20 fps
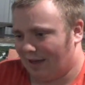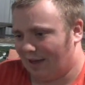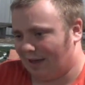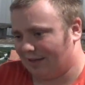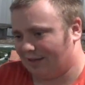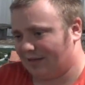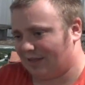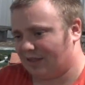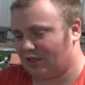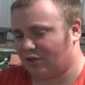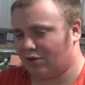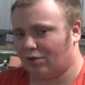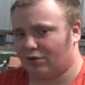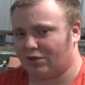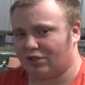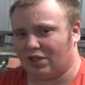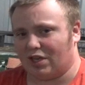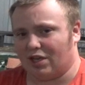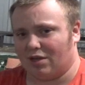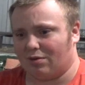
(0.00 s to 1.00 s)
And it's
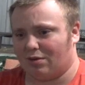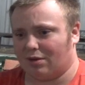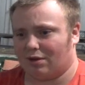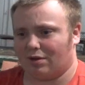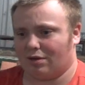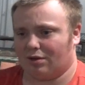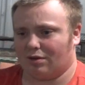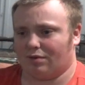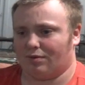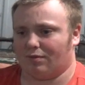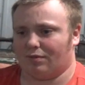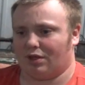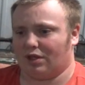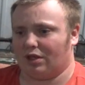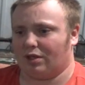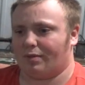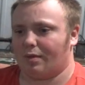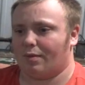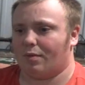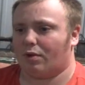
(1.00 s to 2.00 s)
also
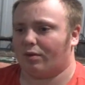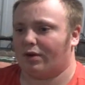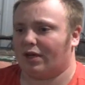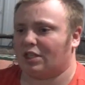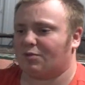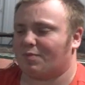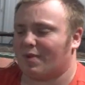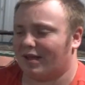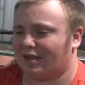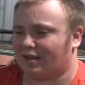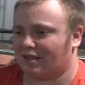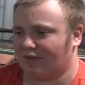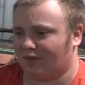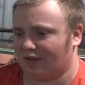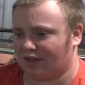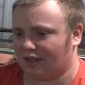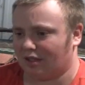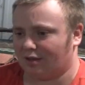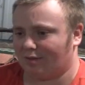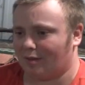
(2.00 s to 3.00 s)
going to be more expensive,
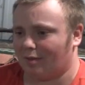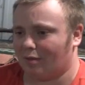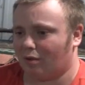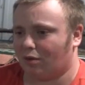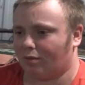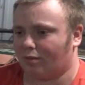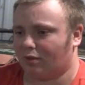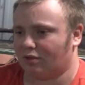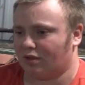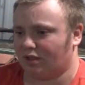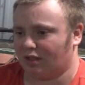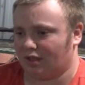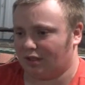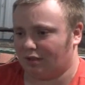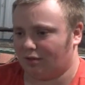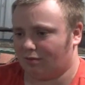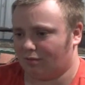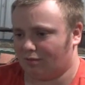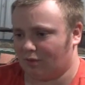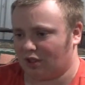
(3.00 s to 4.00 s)
it's going to be more money,
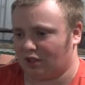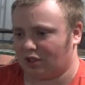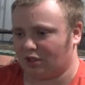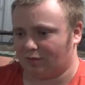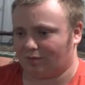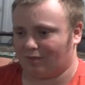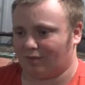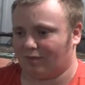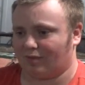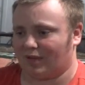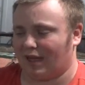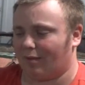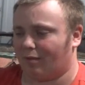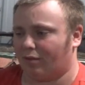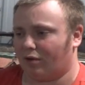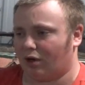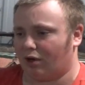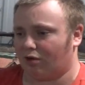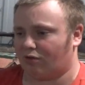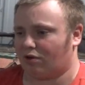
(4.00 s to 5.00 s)
which that
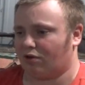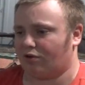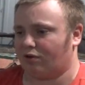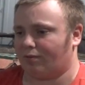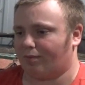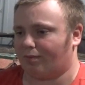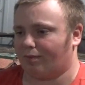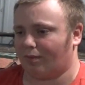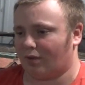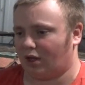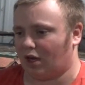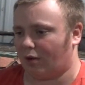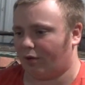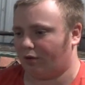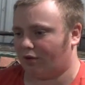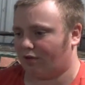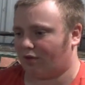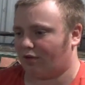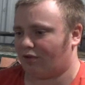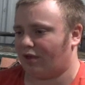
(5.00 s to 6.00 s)
money I'd rather go
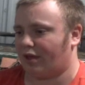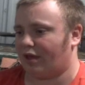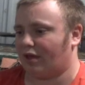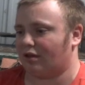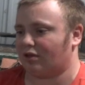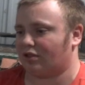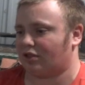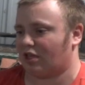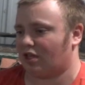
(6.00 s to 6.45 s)
on other things.